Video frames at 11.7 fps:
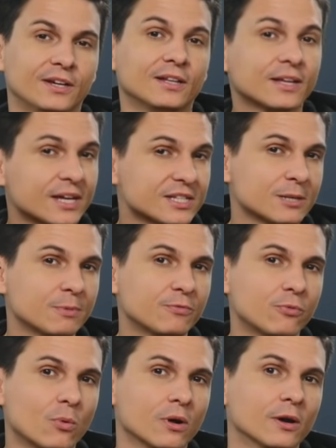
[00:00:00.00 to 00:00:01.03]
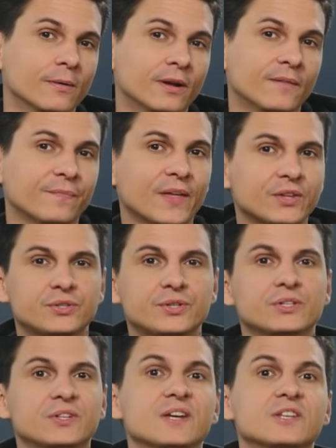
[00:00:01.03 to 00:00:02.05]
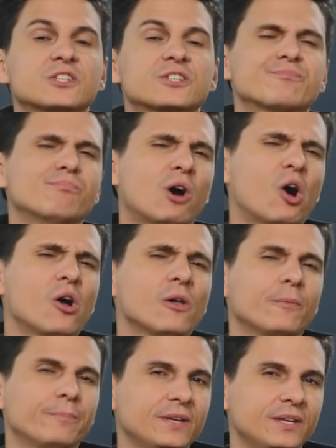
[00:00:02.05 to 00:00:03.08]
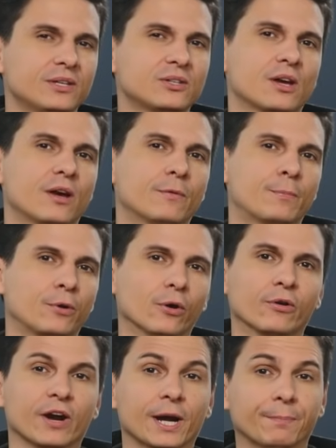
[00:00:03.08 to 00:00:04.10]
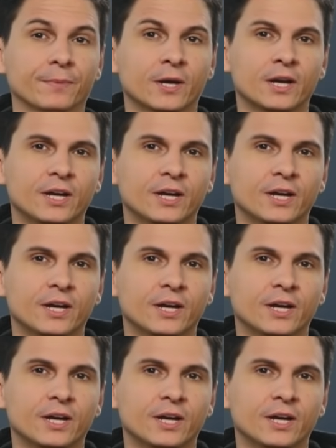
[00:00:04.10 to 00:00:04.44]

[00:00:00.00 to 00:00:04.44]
Like I said before, that's just a small piece of a program.